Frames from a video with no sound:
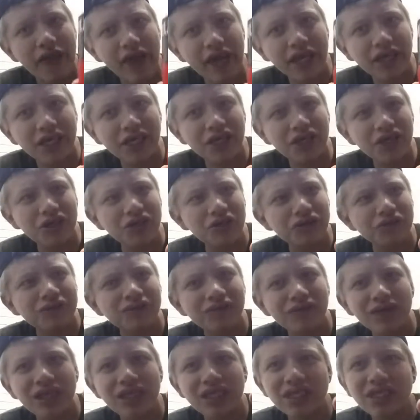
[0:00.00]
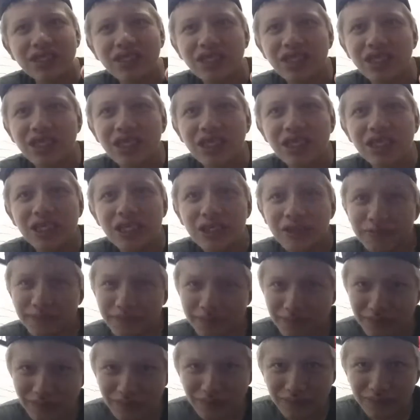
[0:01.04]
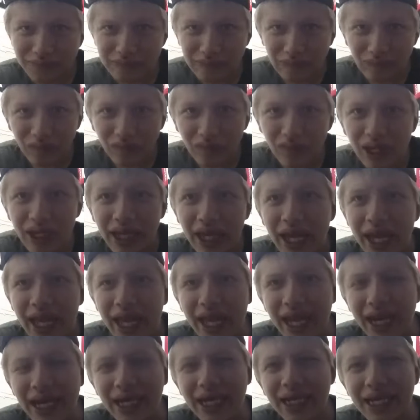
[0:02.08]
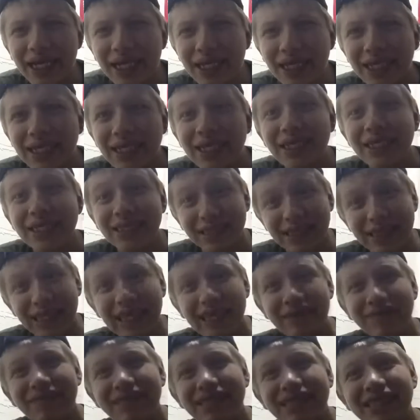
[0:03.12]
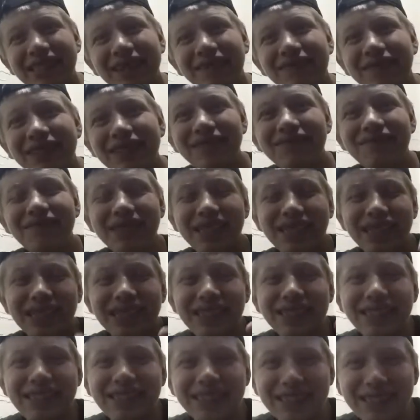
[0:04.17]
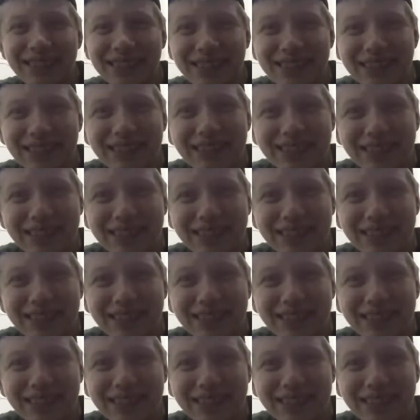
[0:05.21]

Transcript: thank you, this is good. And send me something because